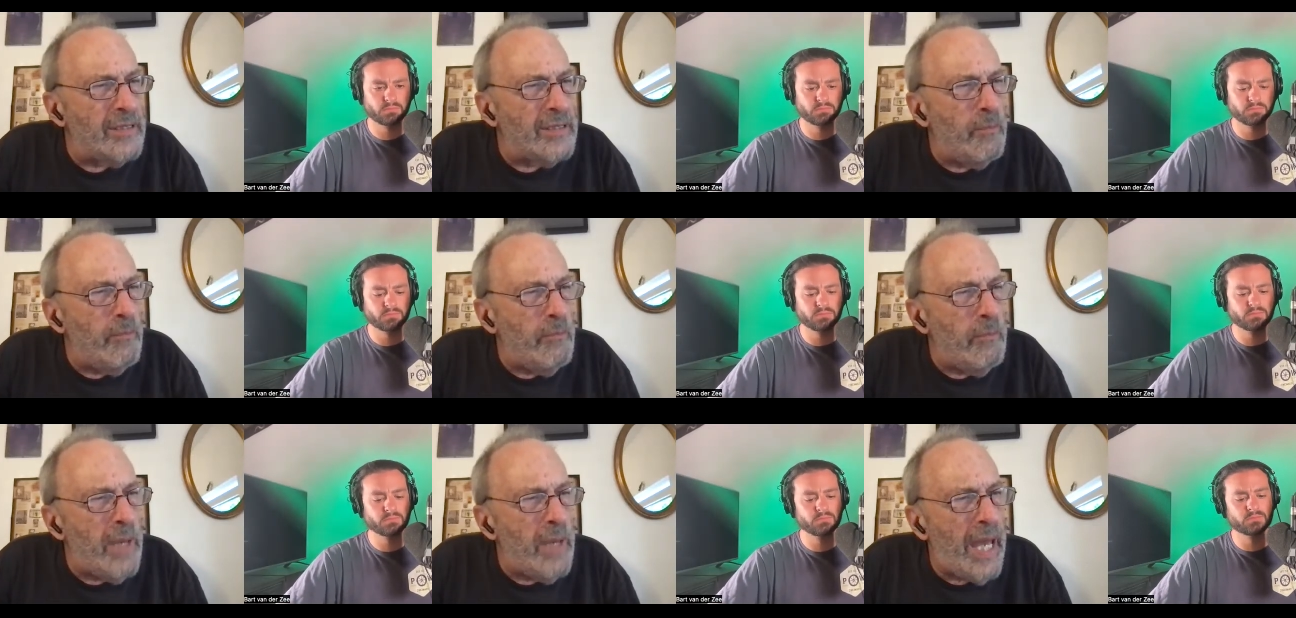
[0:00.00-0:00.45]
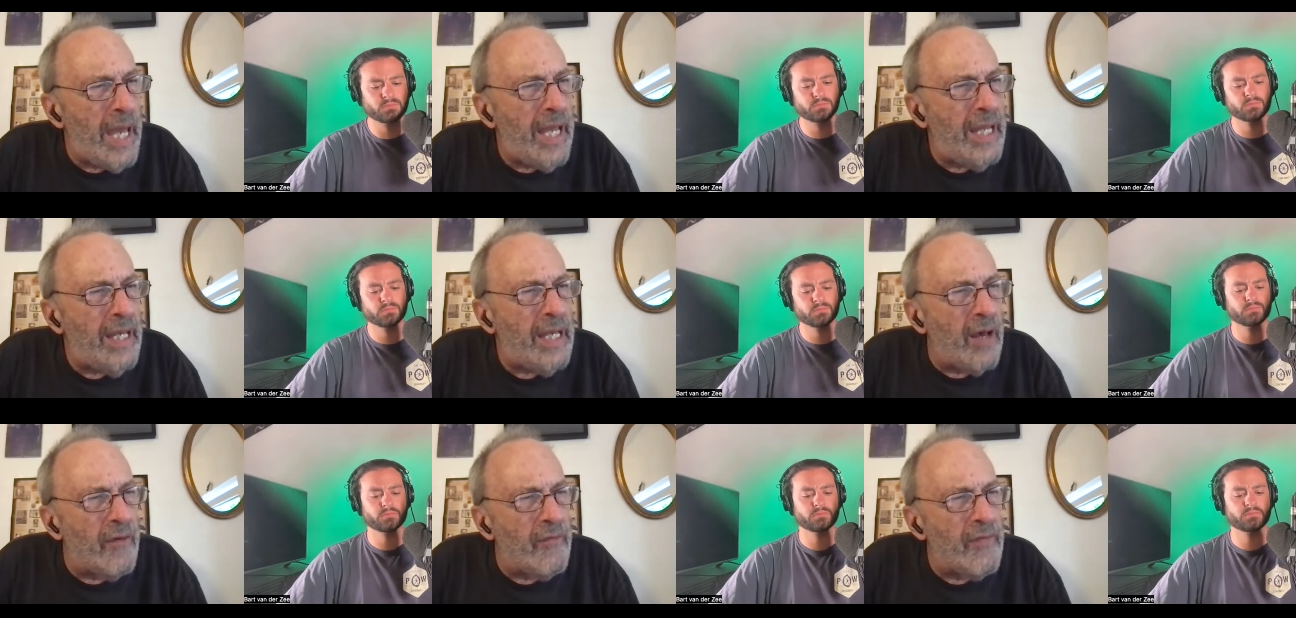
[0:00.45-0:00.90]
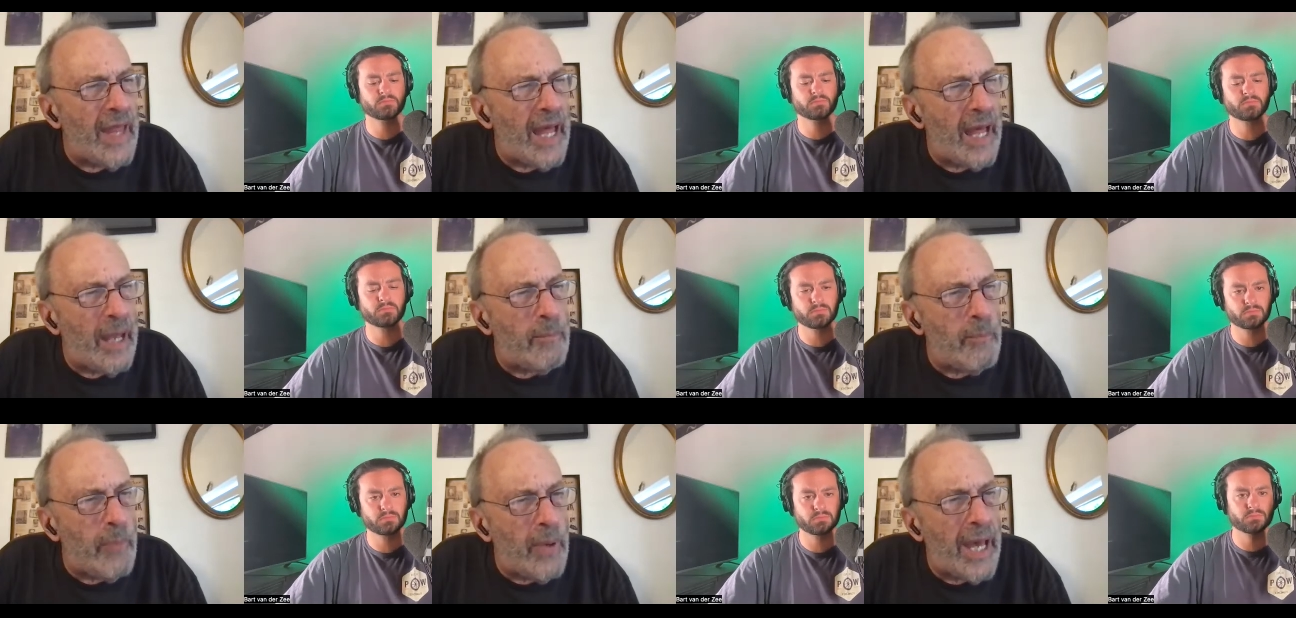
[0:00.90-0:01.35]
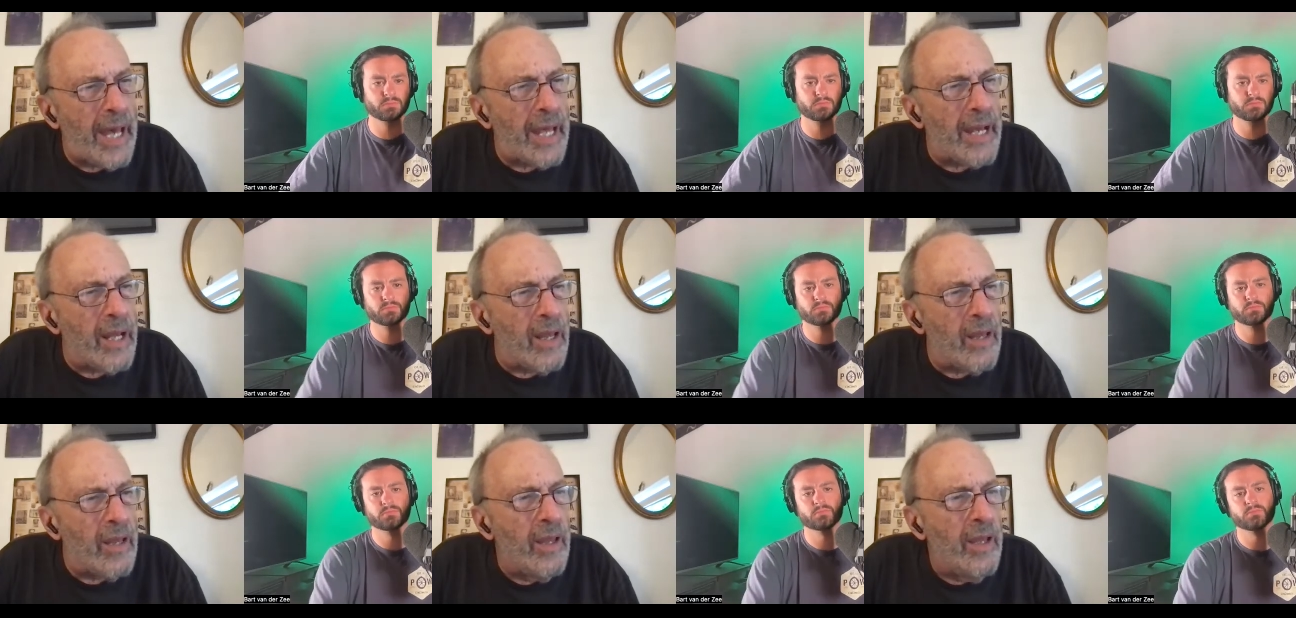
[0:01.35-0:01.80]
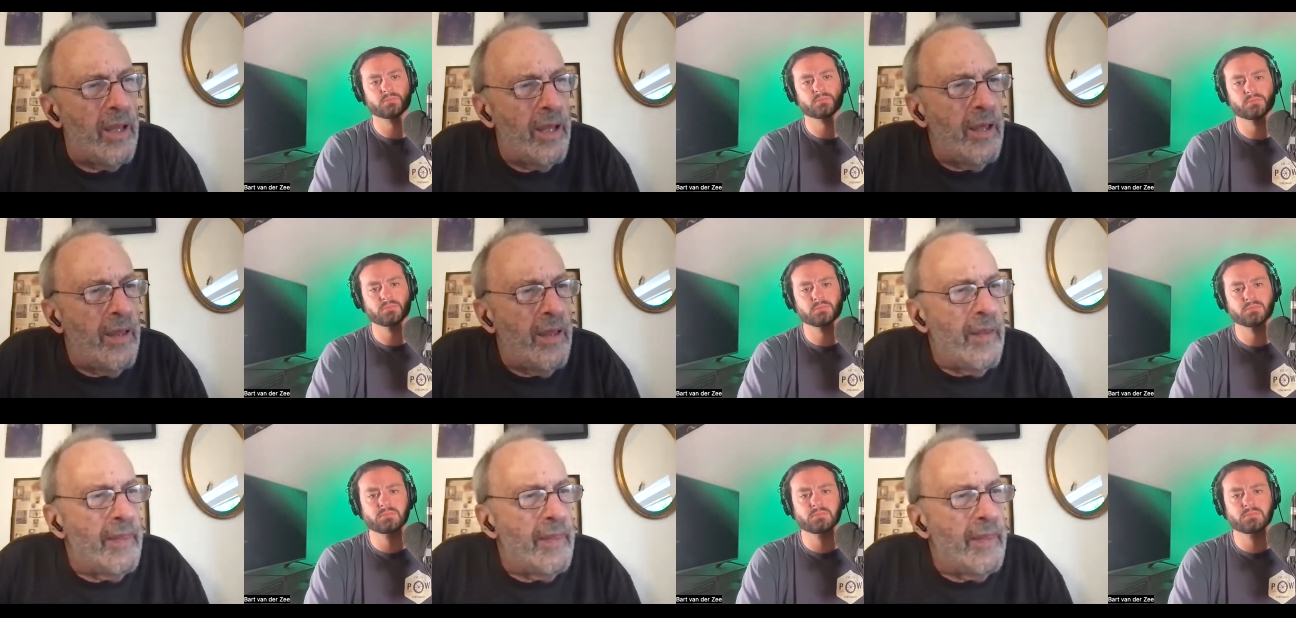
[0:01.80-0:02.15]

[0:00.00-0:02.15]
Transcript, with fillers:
Speaker 1: is made of that battle